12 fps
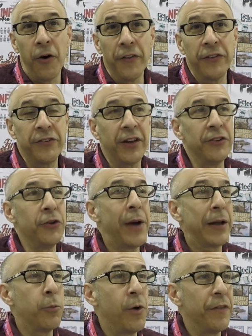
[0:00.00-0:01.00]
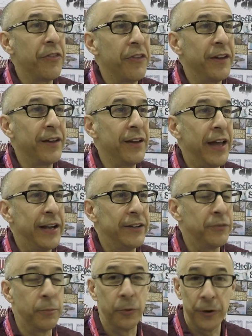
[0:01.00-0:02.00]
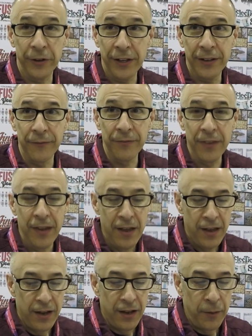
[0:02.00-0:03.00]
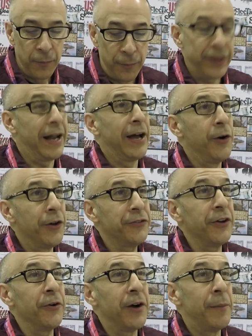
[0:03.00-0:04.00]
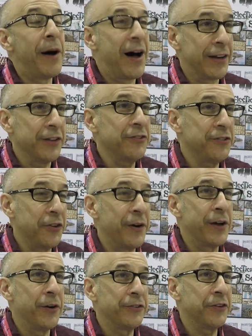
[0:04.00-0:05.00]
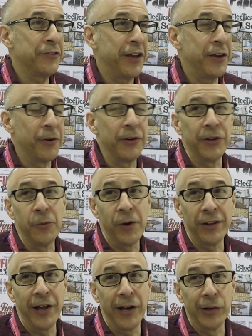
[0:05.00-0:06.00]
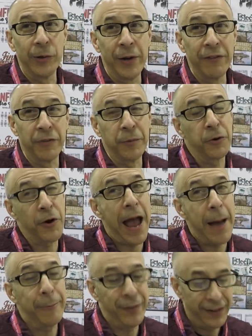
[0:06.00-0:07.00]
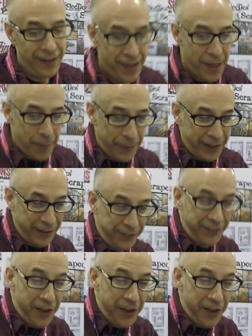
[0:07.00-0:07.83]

all of a sudden you add one thing and it's brilliant. But I also, I'm honest, so I also say you're only one layer away from crap. Because